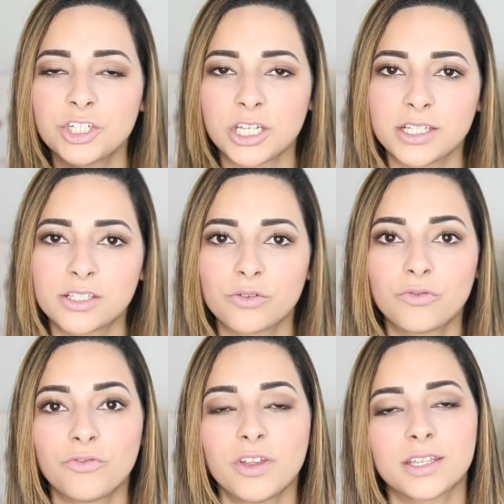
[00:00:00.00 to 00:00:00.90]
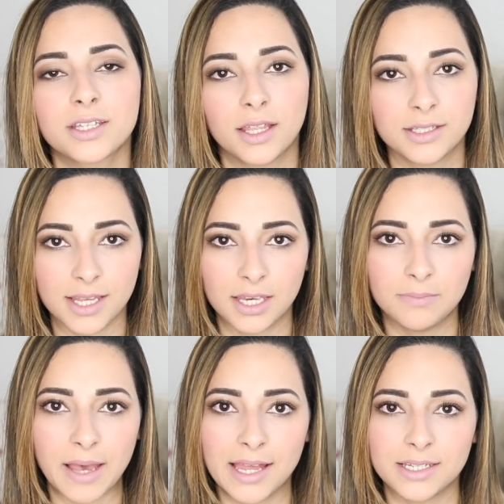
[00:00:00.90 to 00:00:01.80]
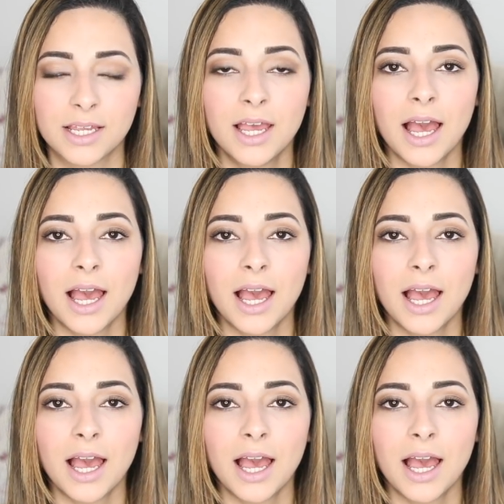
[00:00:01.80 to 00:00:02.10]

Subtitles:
sheets to fit day bed.